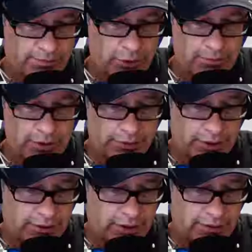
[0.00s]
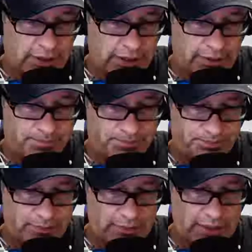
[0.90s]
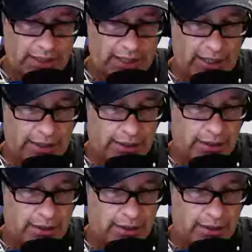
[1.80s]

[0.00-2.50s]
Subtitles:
Bo Ploney the other day, and